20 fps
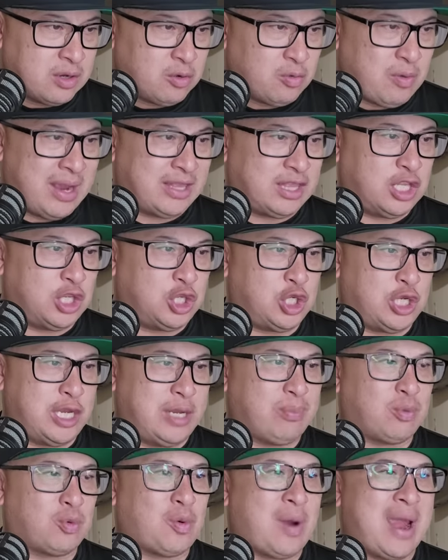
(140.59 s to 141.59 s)
Right, the
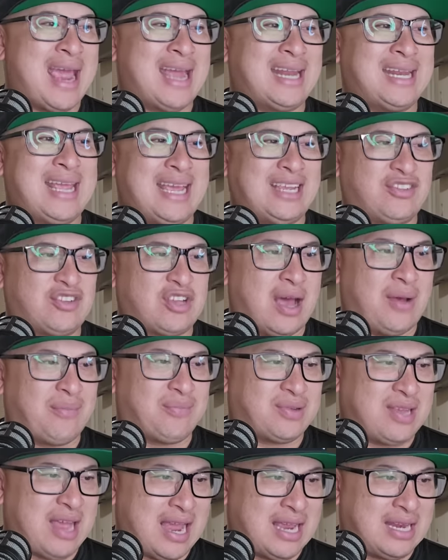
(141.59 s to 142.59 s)
Jeep ran a stop
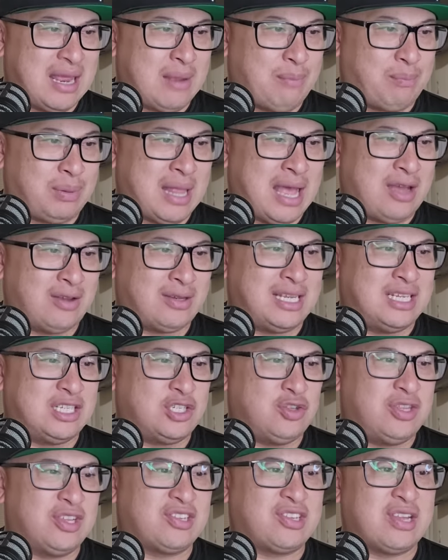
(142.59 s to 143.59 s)
sign and plowed
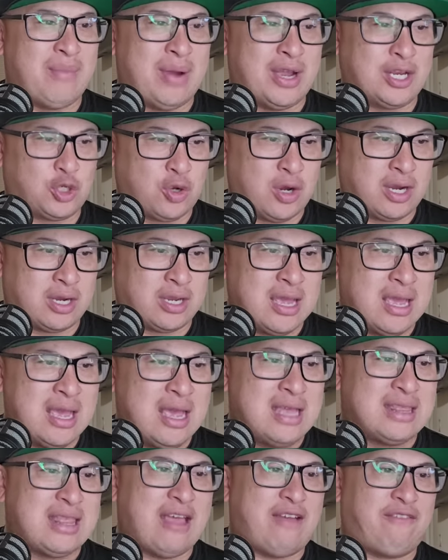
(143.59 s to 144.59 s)
into the semi truck
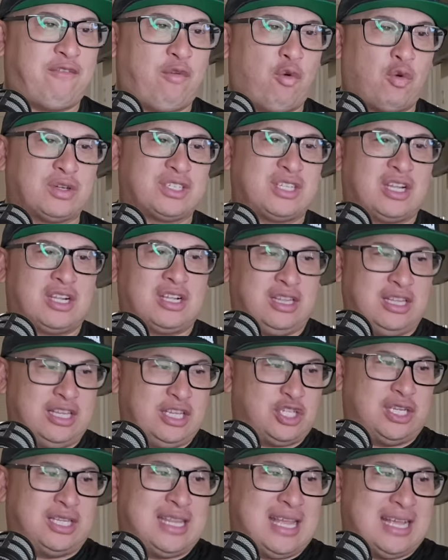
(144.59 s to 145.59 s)
that forced the
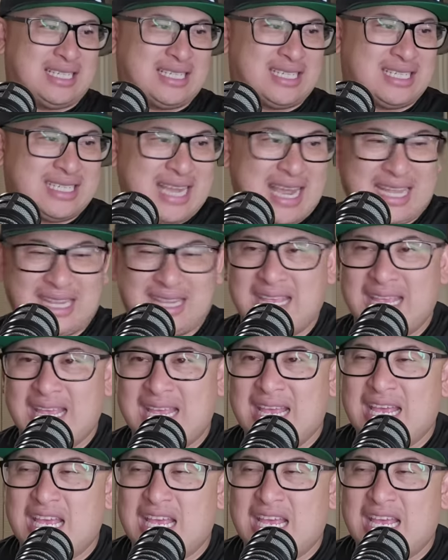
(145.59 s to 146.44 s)
collision that sent